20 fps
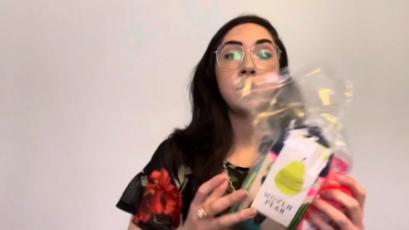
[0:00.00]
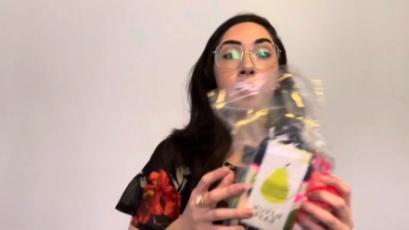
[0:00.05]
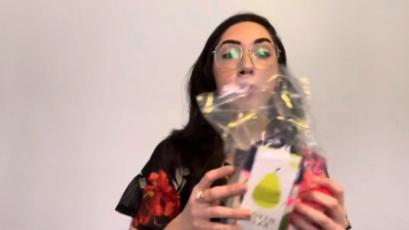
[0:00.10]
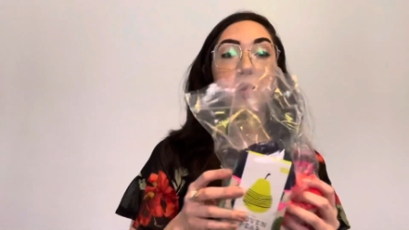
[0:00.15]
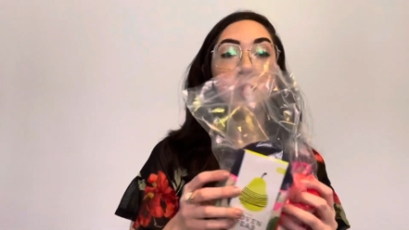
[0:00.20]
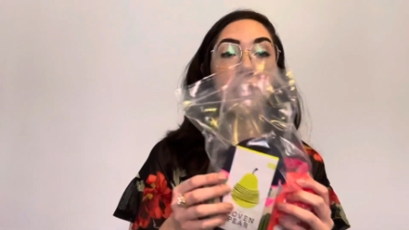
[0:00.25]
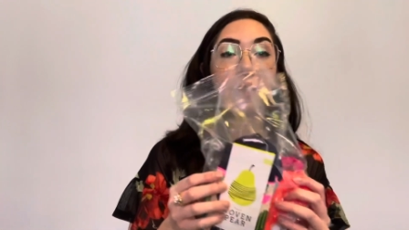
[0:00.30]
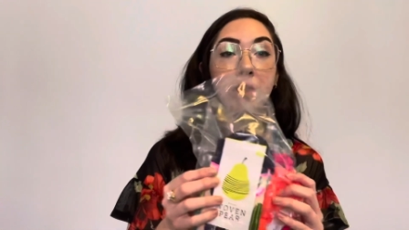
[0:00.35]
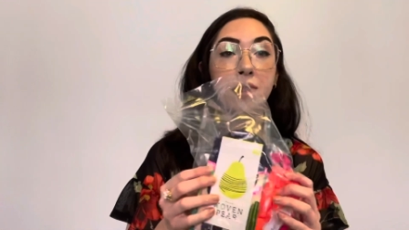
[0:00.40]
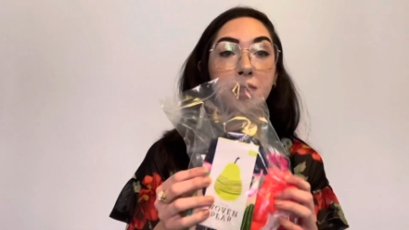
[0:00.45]

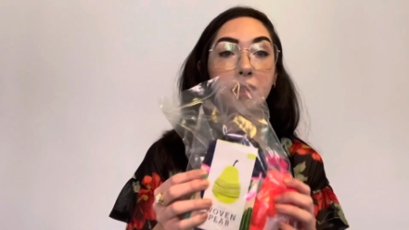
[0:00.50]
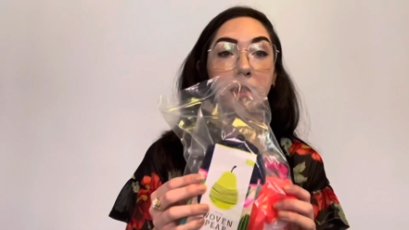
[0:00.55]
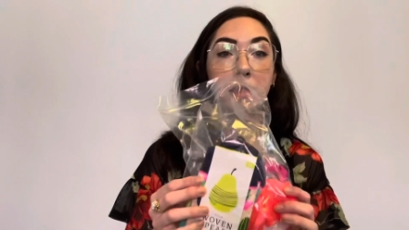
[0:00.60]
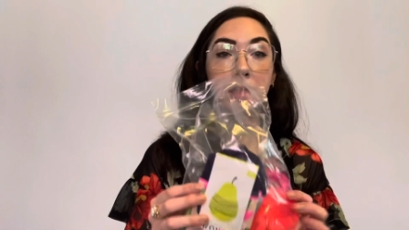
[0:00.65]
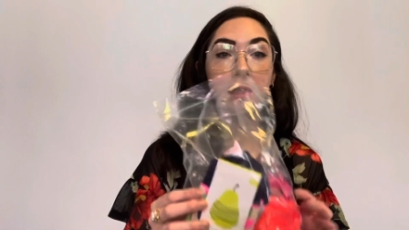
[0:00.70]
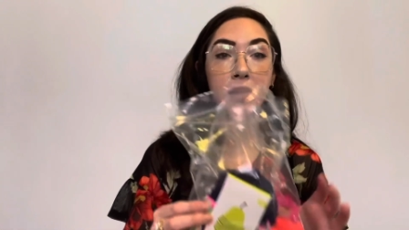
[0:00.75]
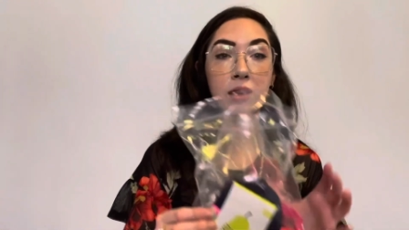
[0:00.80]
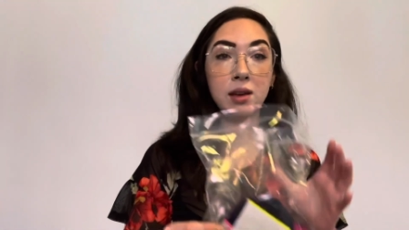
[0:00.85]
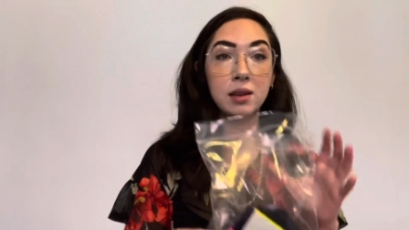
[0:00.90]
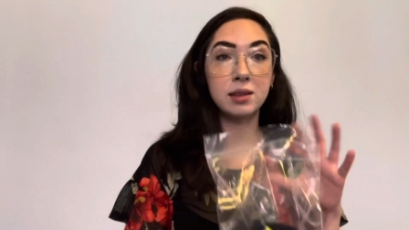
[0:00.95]
with
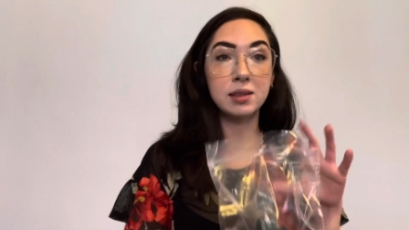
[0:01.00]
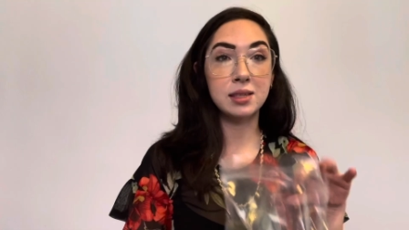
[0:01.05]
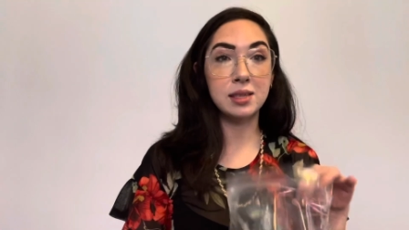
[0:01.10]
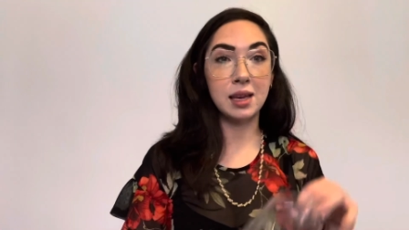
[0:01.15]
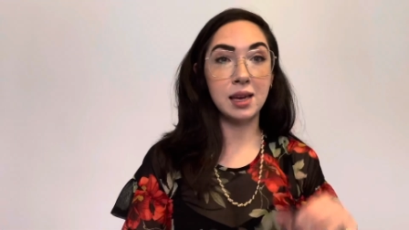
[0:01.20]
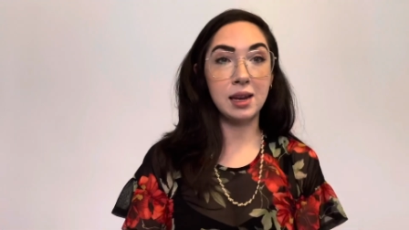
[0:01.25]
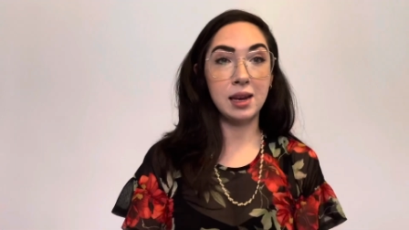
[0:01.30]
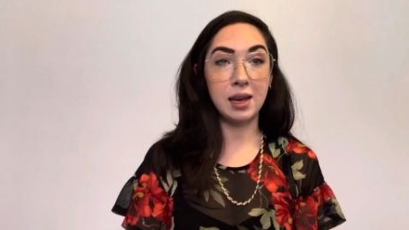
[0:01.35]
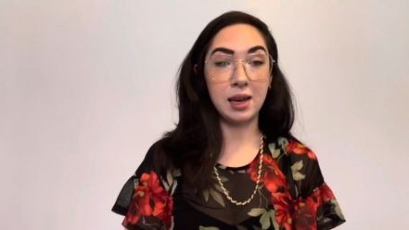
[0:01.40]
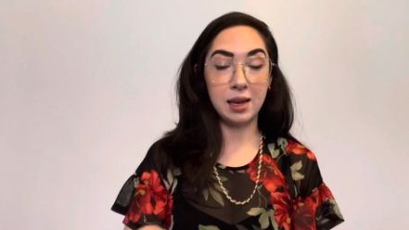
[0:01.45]
things
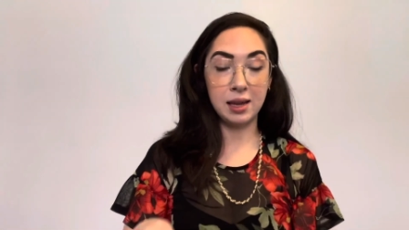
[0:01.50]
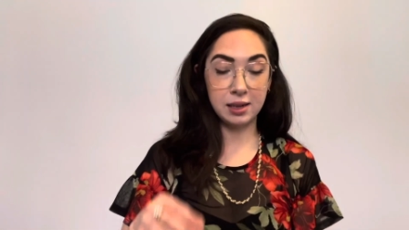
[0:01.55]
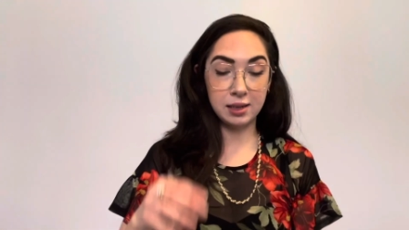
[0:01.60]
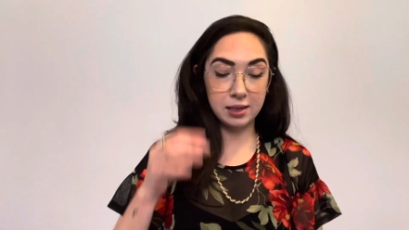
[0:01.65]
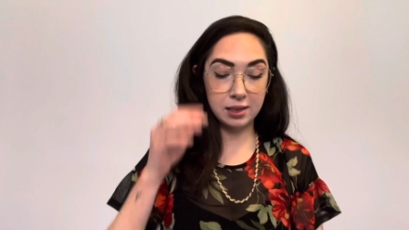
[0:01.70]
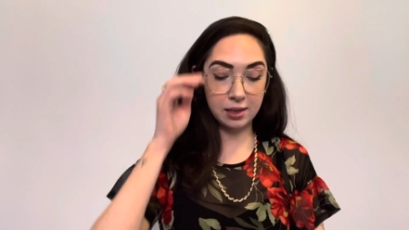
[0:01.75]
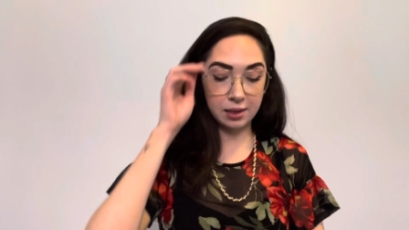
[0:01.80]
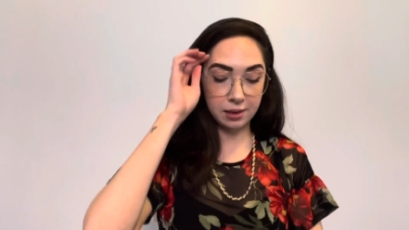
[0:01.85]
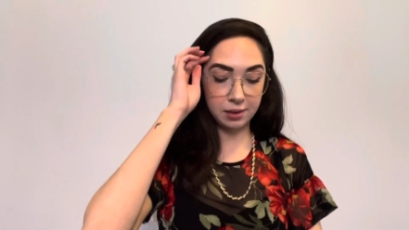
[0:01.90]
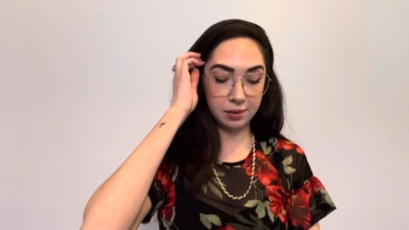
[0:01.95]
in
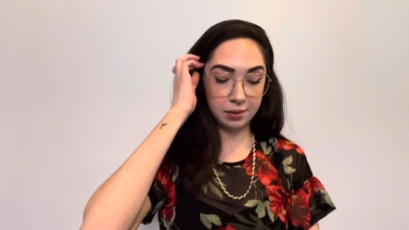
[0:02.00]
it.